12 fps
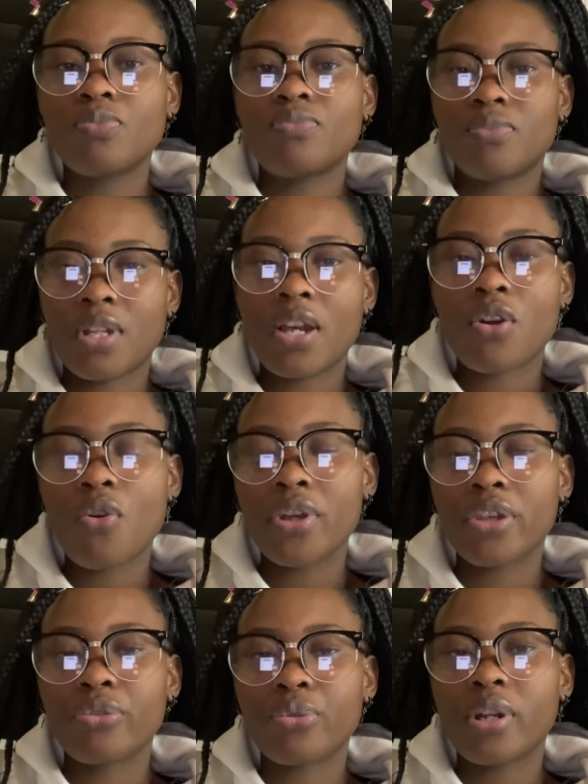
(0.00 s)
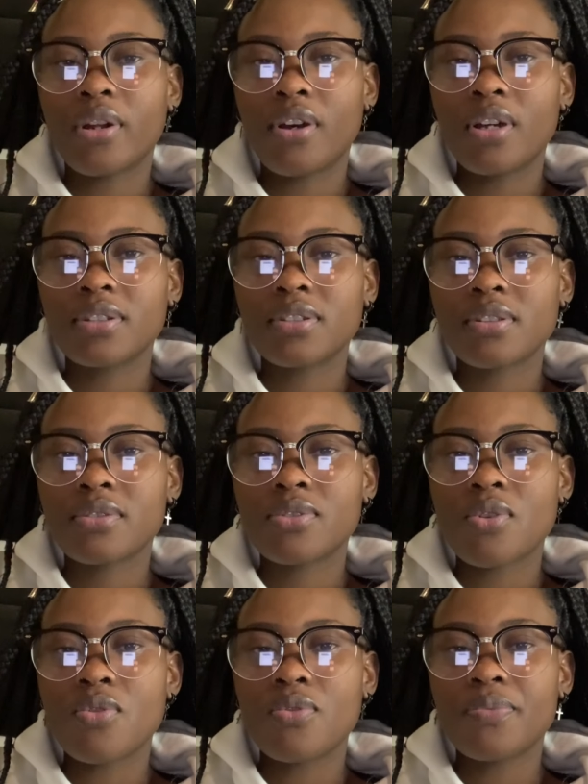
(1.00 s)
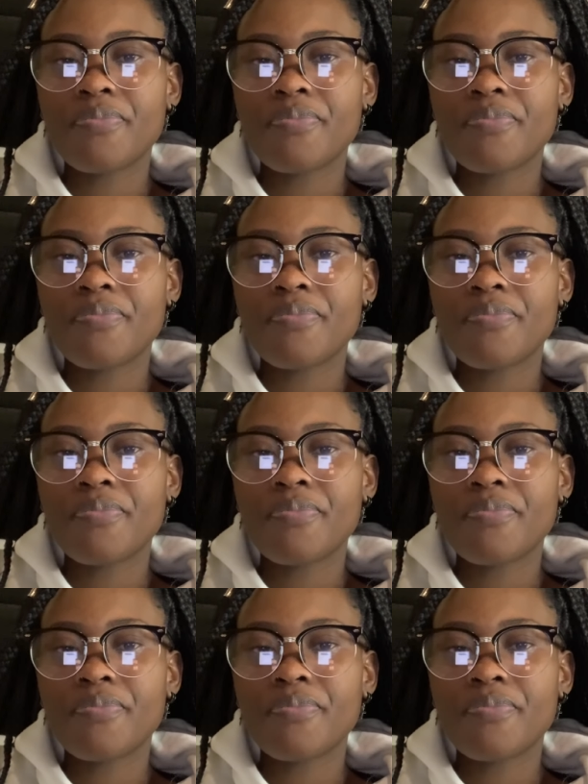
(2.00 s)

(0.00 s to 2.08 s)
they're going through a lot. So